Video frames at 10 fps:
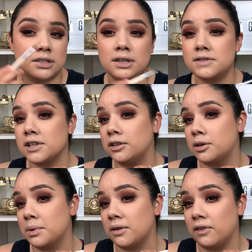gives it a
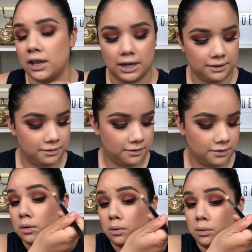little bit of life.
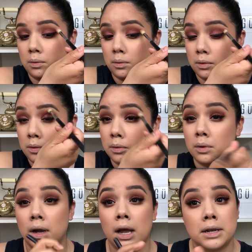
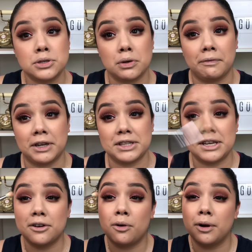Ooh, don't forget the
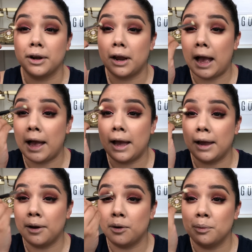inner corner.
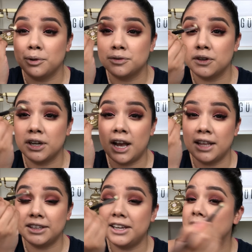I almost
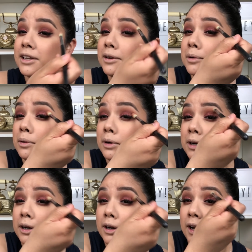forgot the inner corner